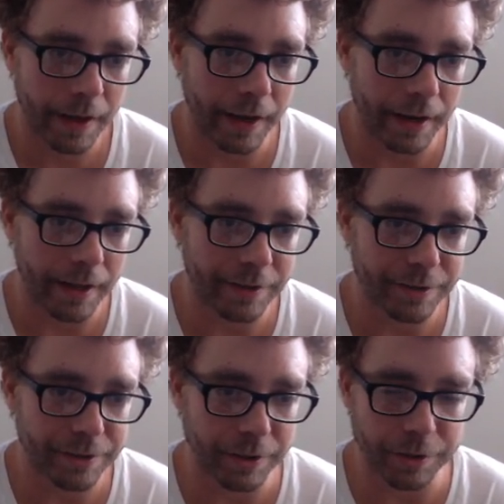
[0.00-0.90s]
And he
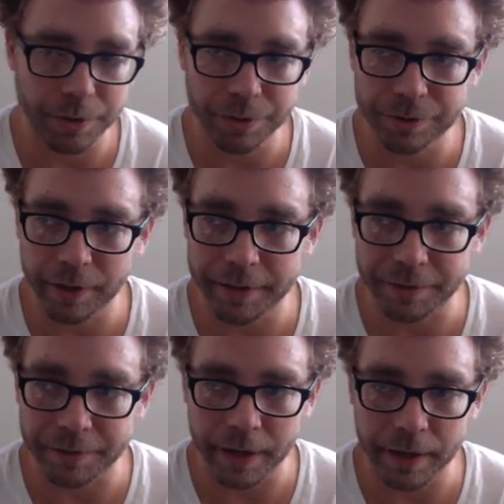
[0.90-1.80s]
just took 2 strikes
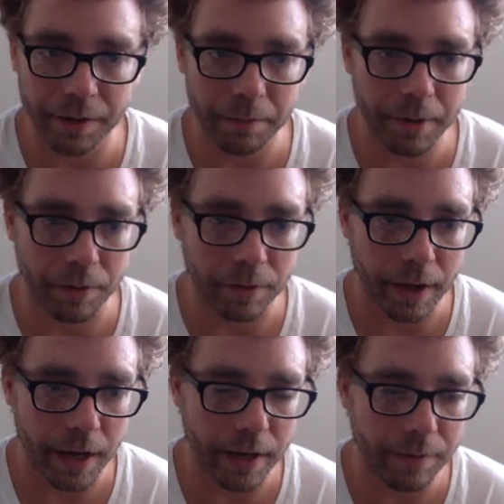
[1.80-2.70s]
right down the middle,
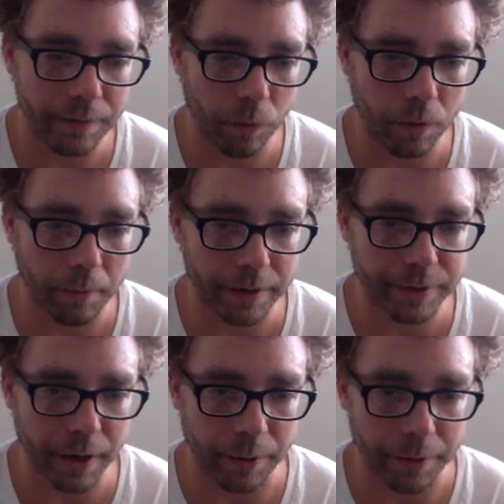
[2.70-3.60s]
84 miles
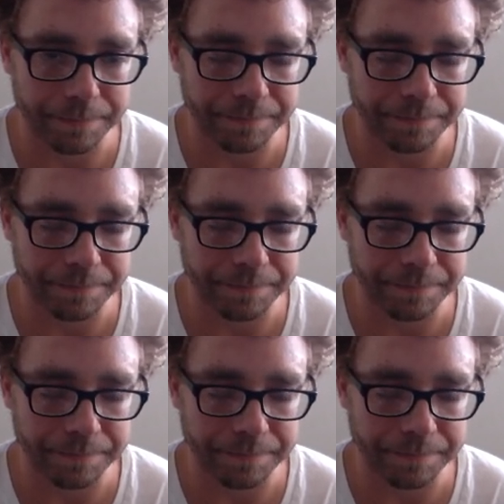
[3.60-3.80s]
an hour.